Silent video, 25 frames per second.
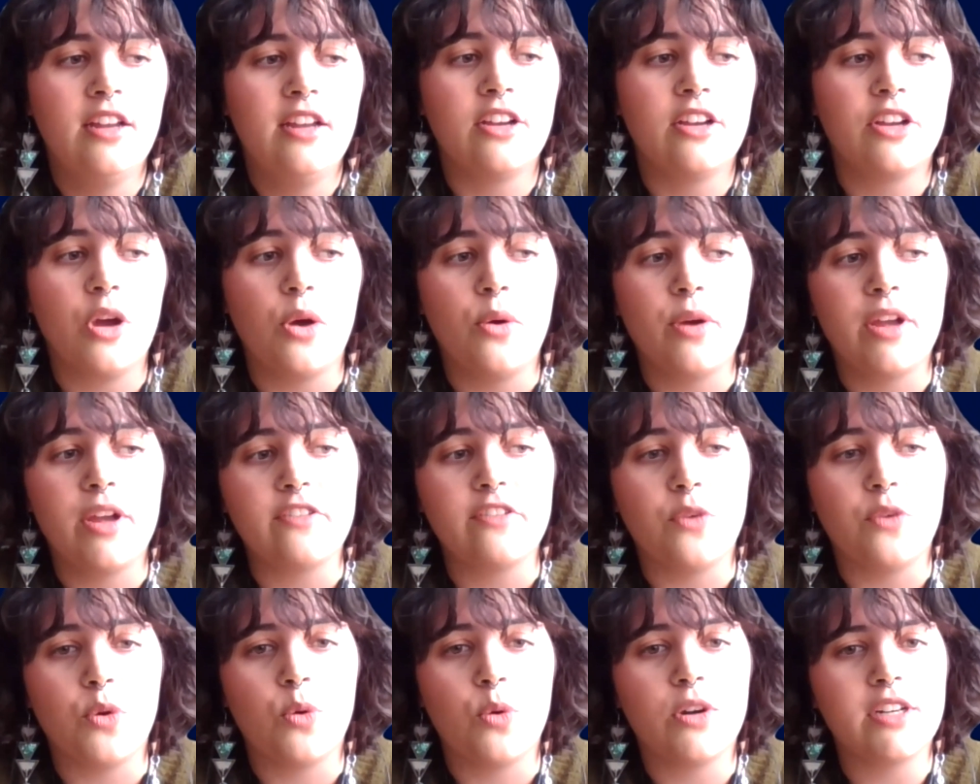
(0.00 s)
going
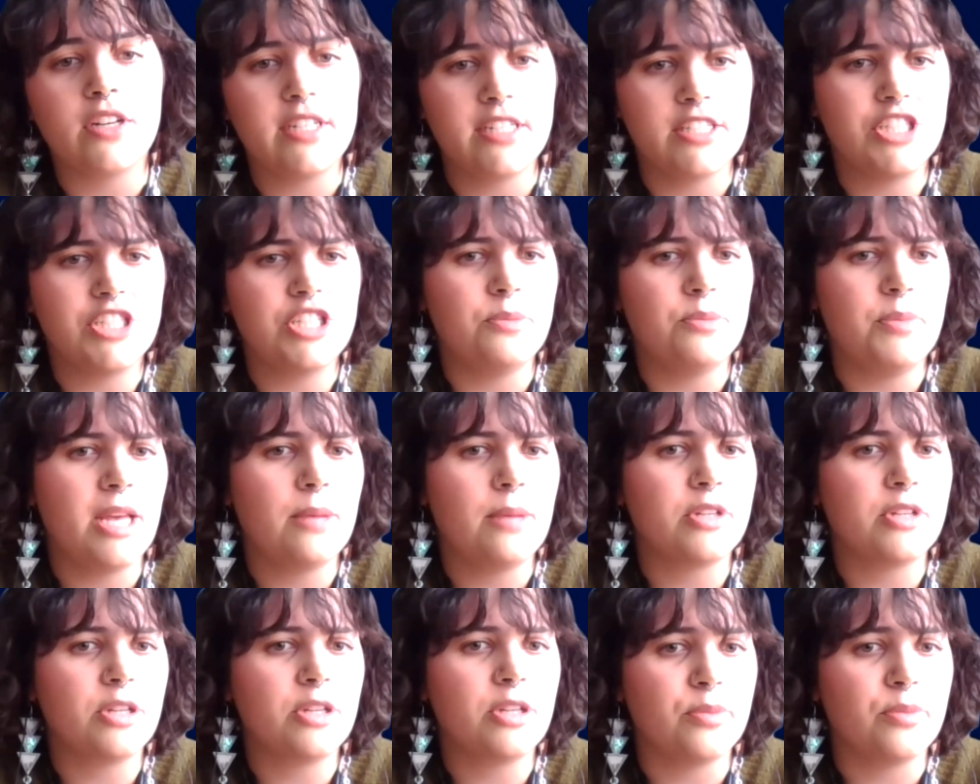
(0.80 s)
forward, is to be
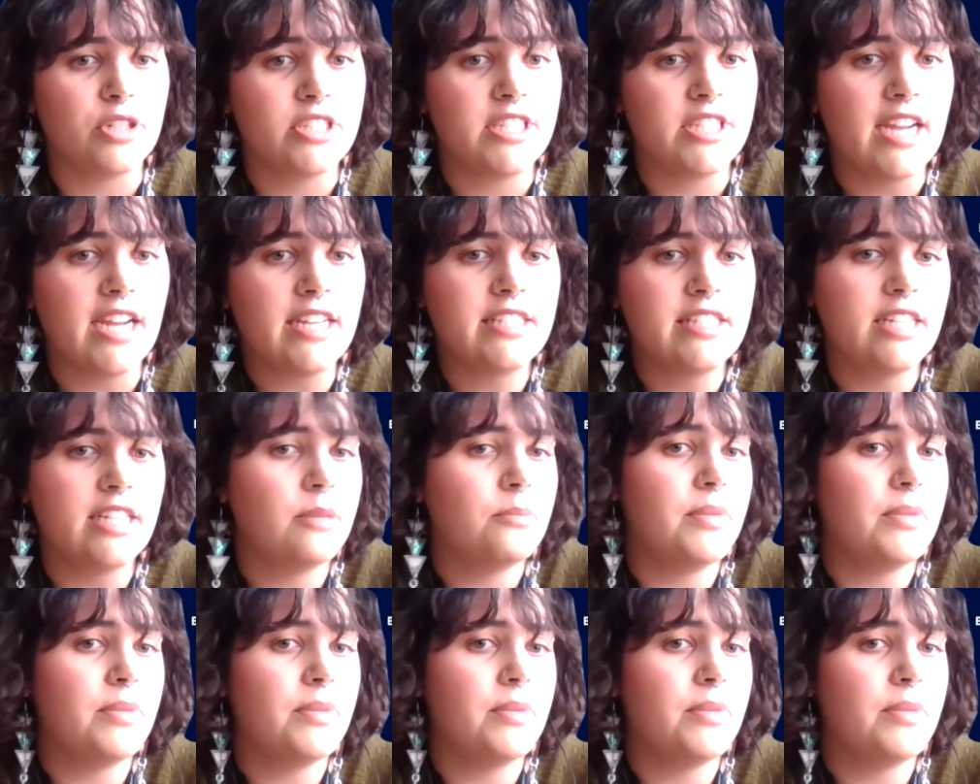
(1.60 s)
able to protect it,